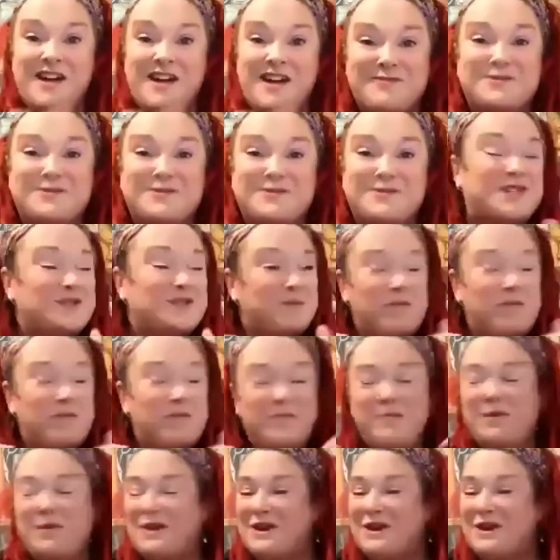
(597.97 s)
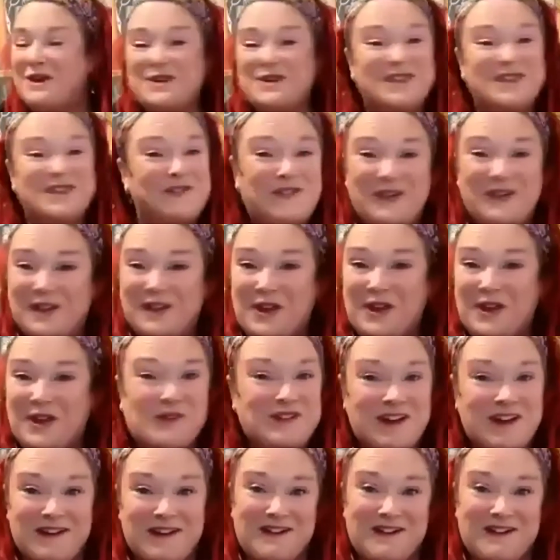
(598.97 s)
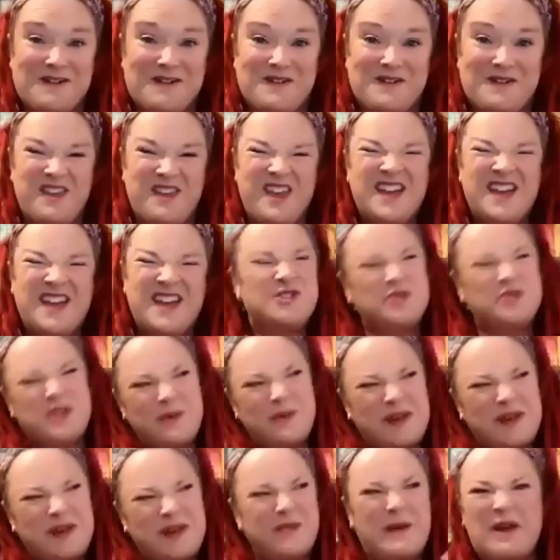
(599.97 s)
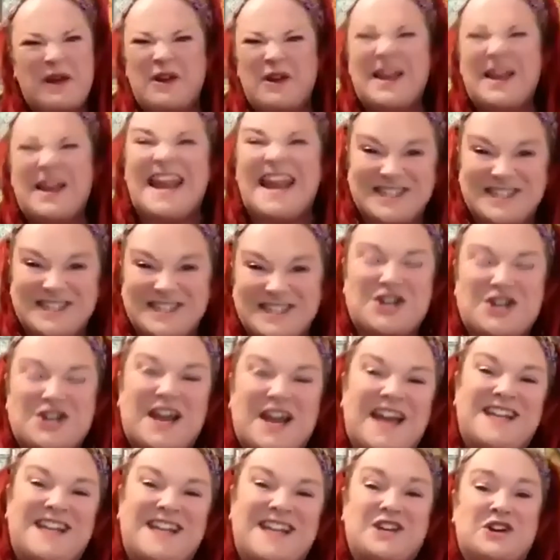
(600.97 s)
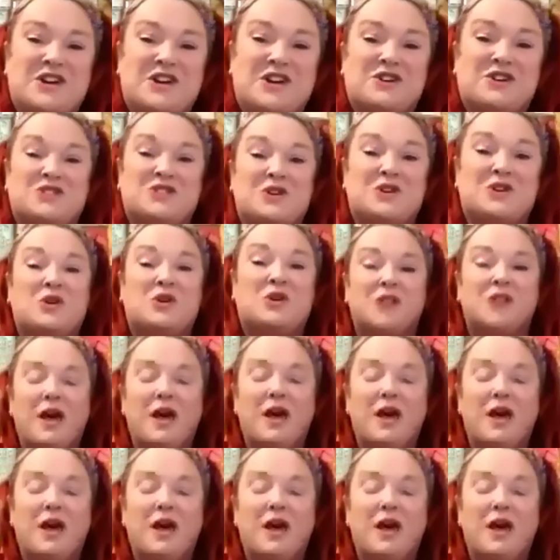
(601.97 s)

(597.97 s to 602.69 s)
was this beautiful little girl who would have been about 8 or 9 years old,